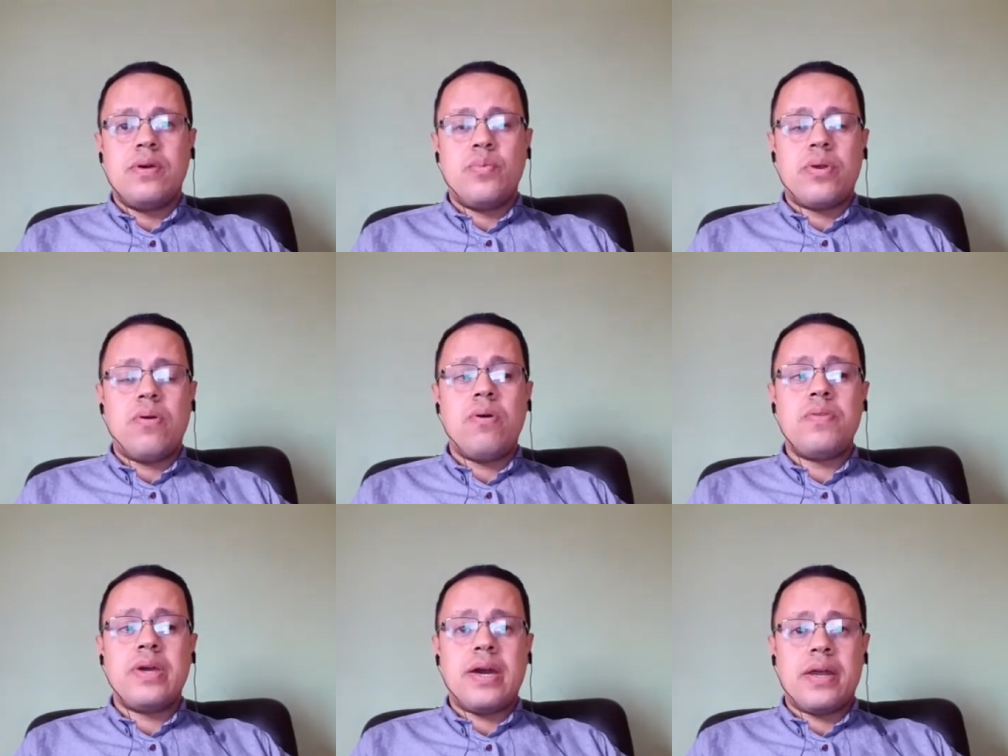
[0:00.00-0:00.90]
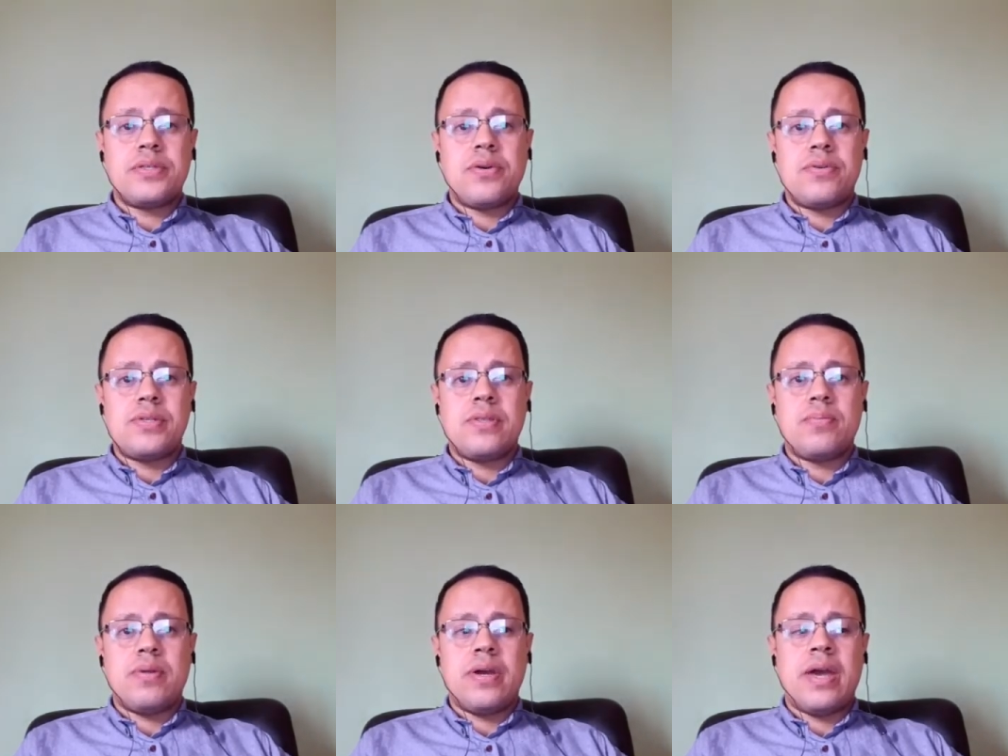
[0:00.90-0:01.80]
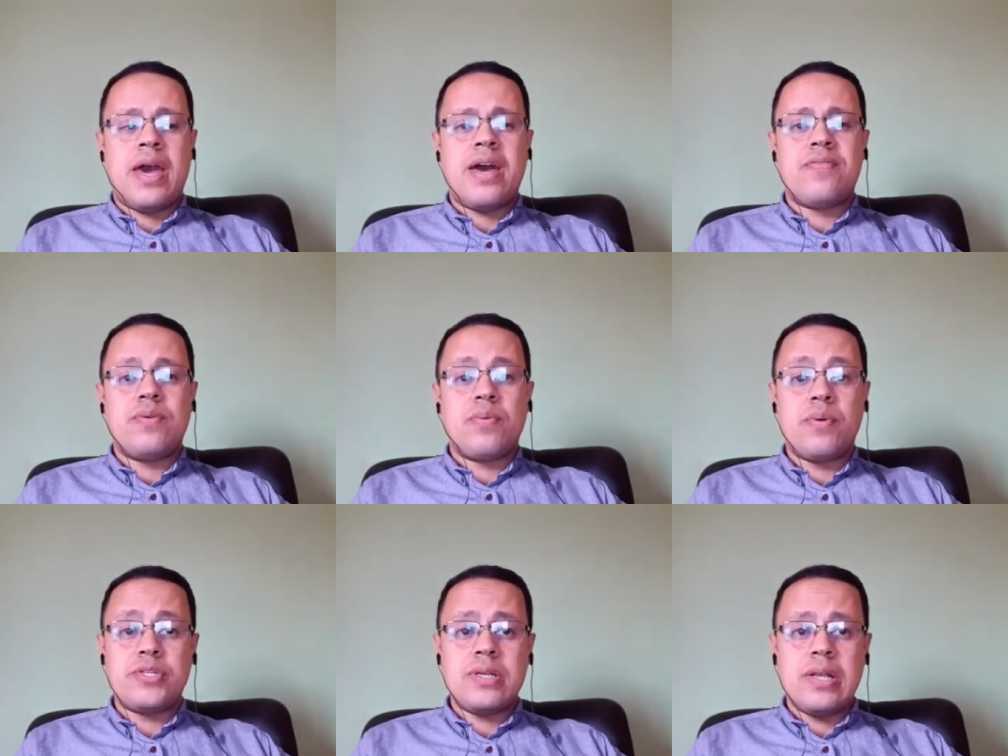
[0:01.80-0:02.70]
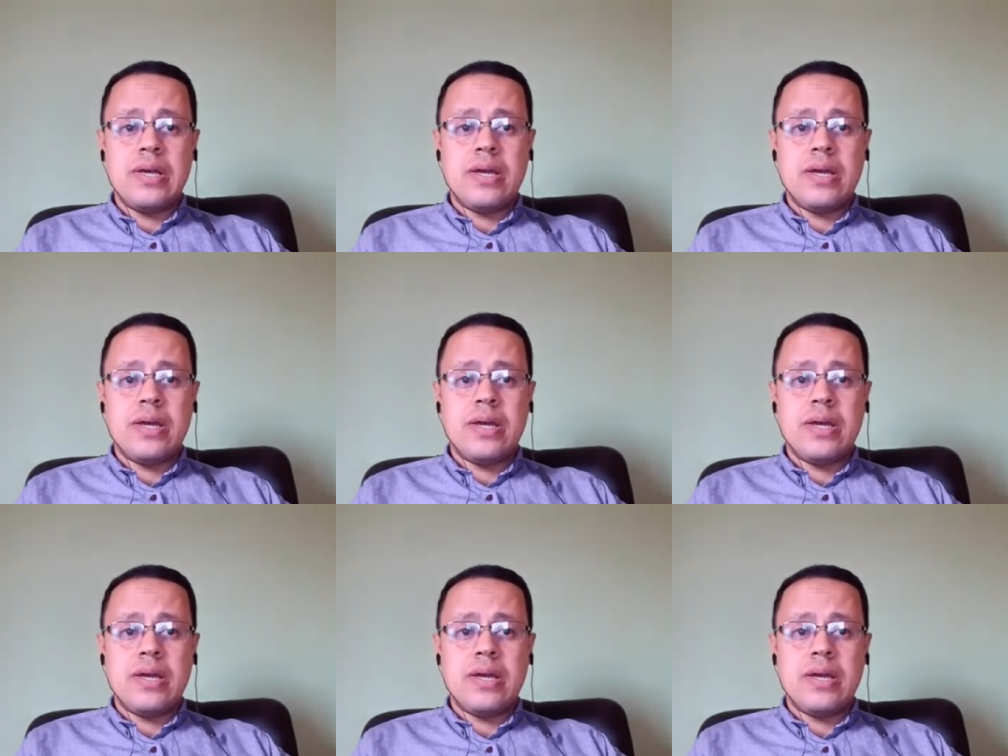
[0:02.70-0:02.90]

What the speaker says: where all the characters in the play have originally